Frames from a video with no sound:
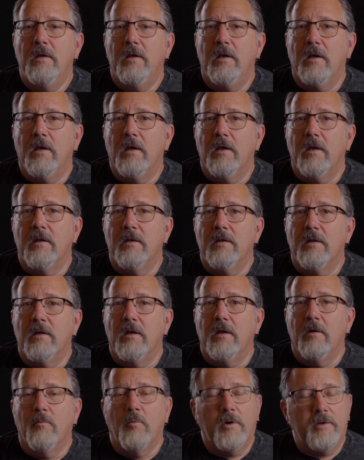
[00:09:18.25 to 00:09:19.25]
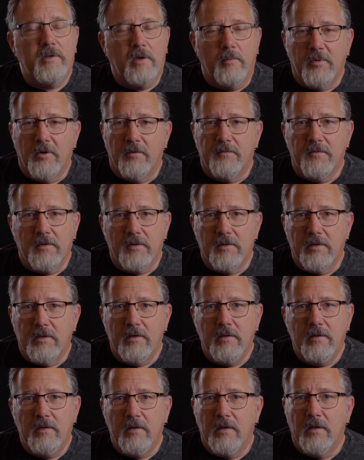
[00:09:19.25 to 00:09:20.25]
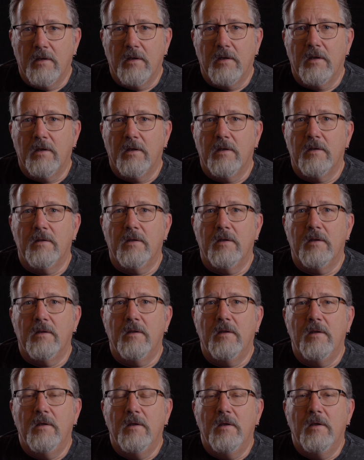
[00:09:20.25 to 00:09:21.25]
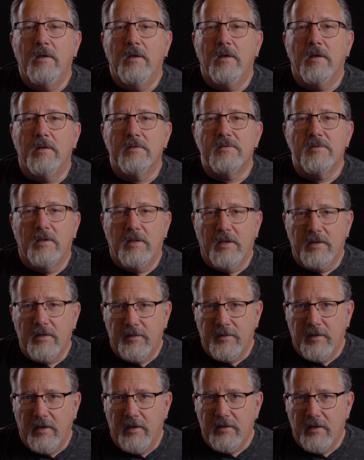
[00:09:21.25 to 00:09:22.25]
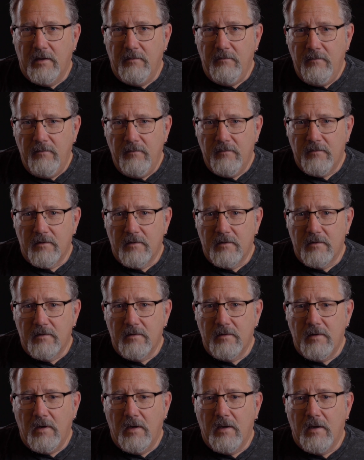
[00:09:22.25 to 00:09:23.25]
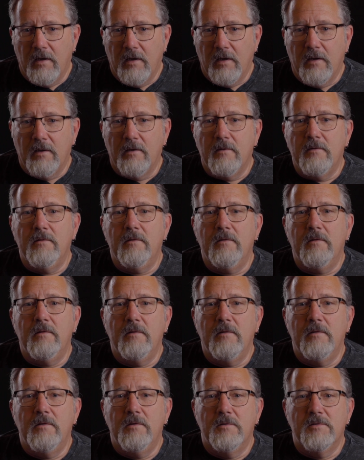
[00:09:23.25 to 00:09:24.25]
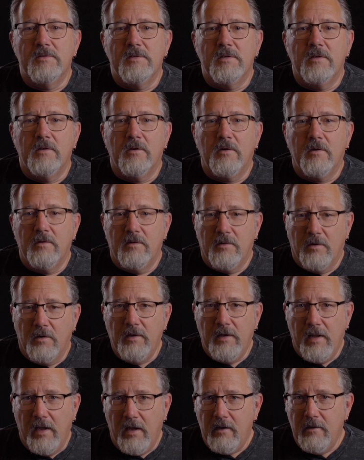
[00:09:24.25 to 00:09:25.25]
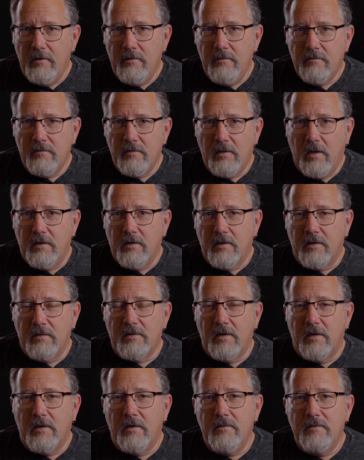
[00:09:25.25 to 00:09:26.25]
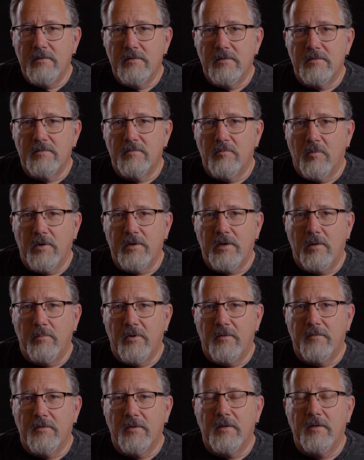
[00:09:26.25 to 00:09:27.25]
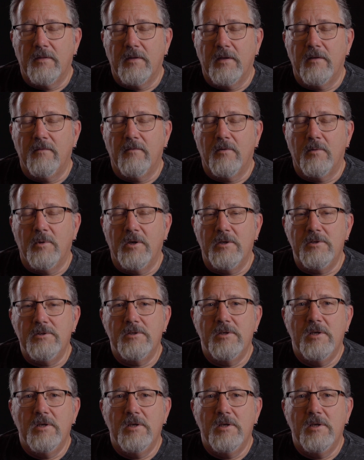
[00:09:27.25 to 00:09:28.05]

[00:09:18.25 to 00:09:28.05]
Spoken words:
and it worked out perfectly. And so I'd like to thank them for using their neck on the guitar. It worked out perfectly. Thank you very much.